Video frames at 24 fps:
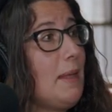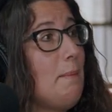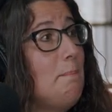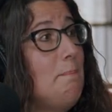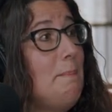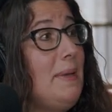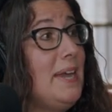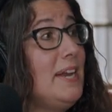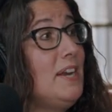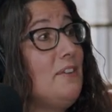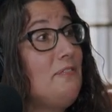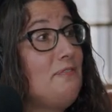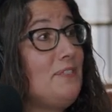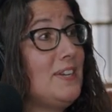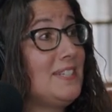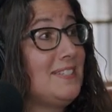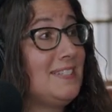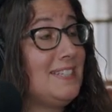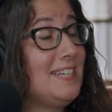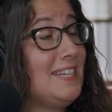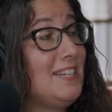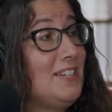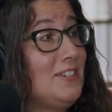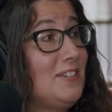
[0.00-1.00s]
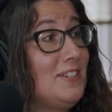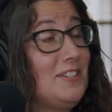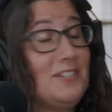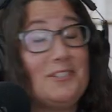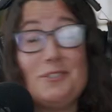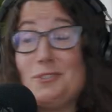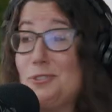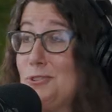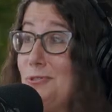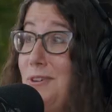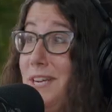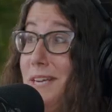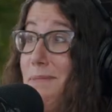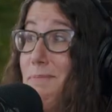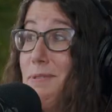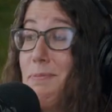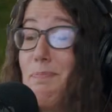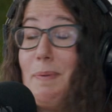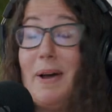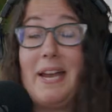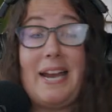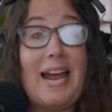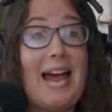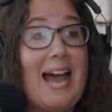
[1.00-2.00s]
manifesting your dreams,
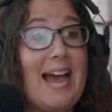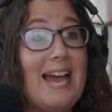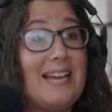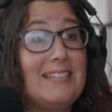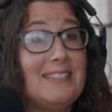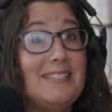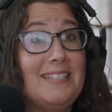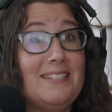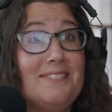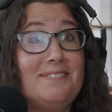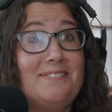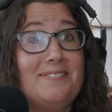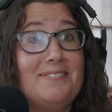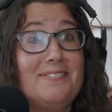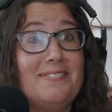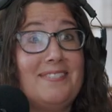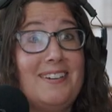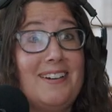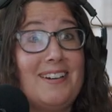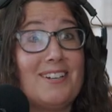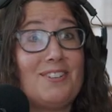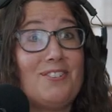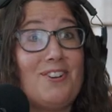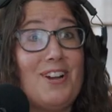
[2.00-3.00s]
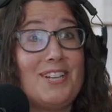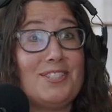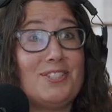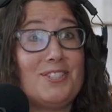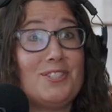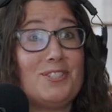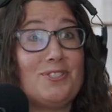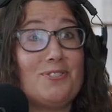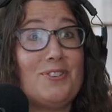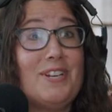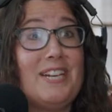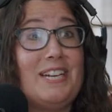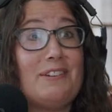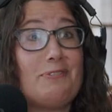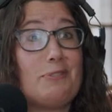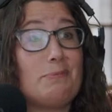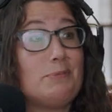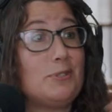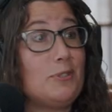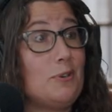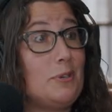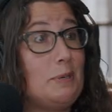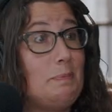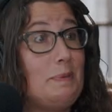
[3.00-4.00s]
but I live across the street
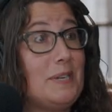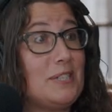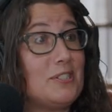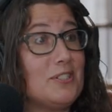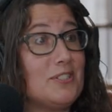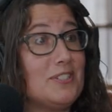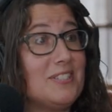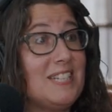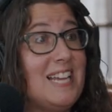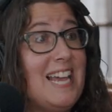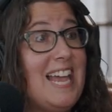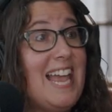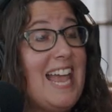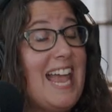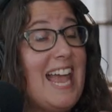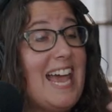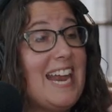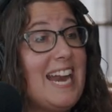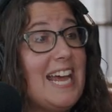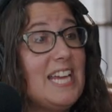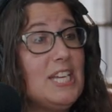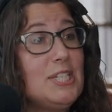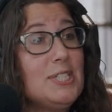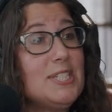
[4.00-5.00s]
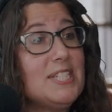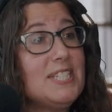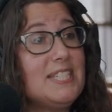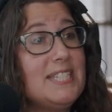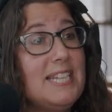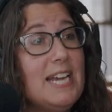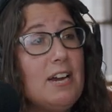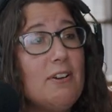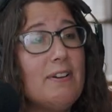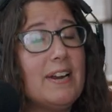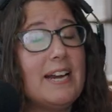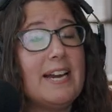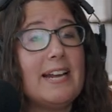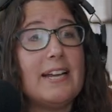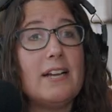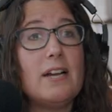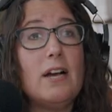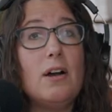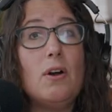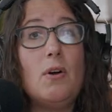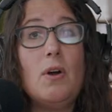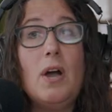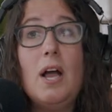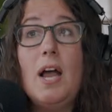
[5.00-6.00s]
from Sony Pictures, and I used to stare at it and
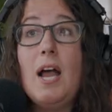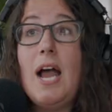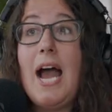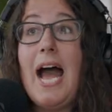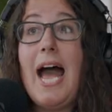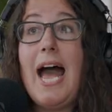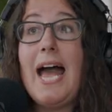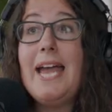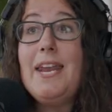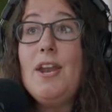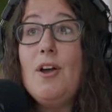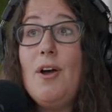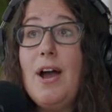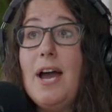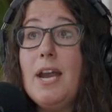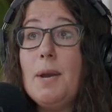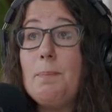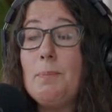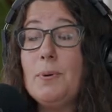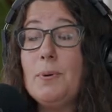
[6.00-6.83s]
go, I know how to